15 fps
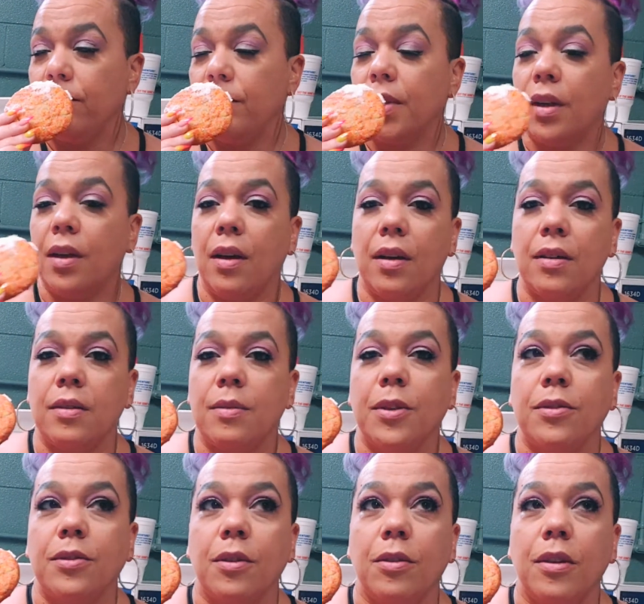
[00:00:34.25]
God, it smells
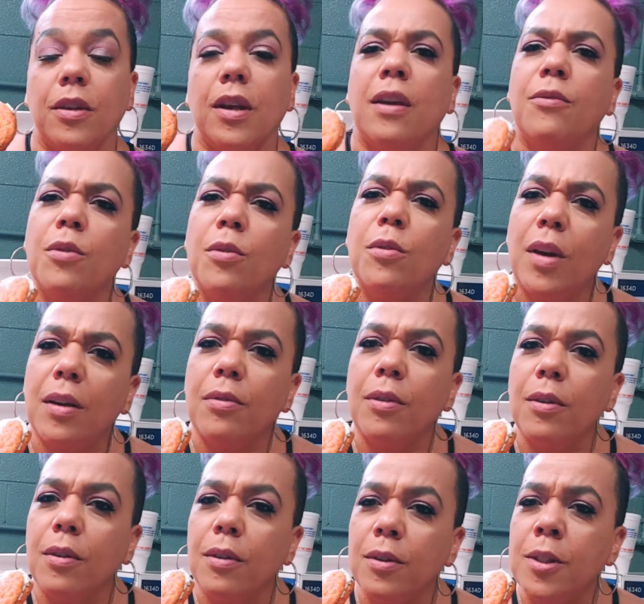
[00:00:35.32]
so good. Have you
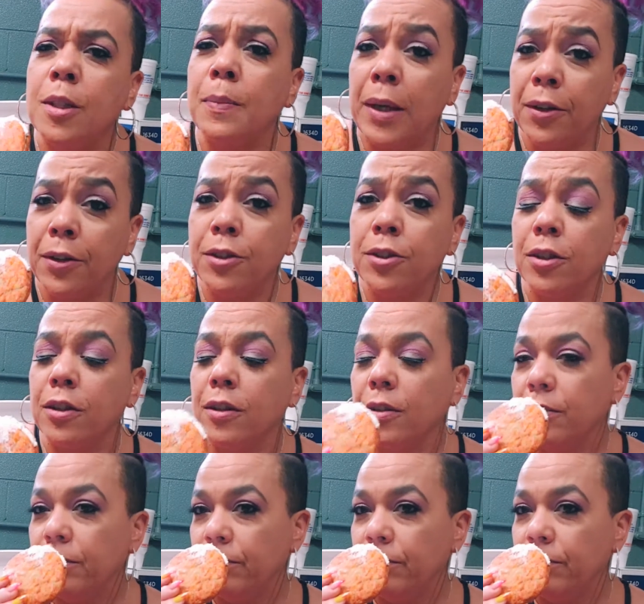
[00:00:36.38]
ever smelled sugar?